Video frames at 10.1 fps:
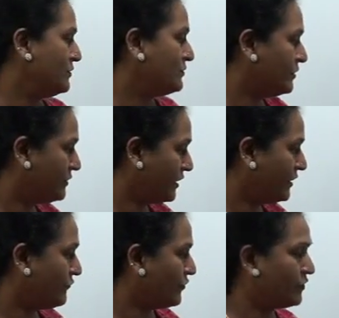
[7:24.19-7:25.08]
So
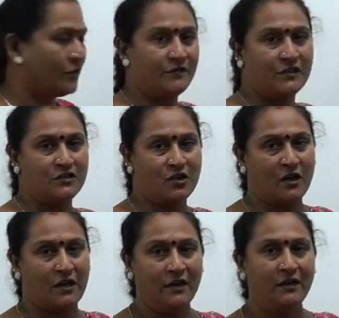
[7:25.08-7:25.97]
3/4 of the
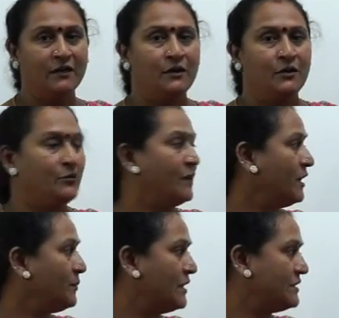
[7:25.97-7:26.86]
stock at
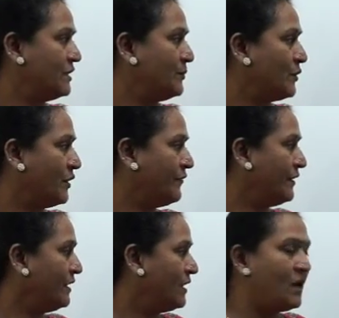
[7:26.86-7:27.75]
20%
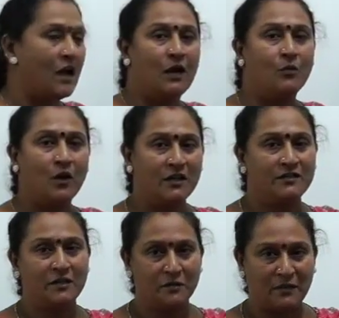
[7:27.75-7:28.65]
profit. And what is
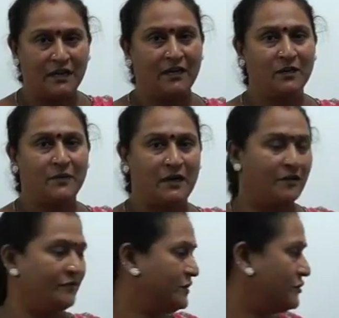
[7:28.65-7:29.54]
the remaining part
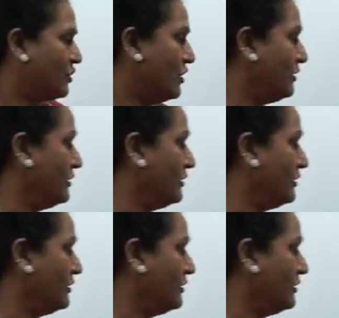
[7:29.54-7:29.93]
of the stock?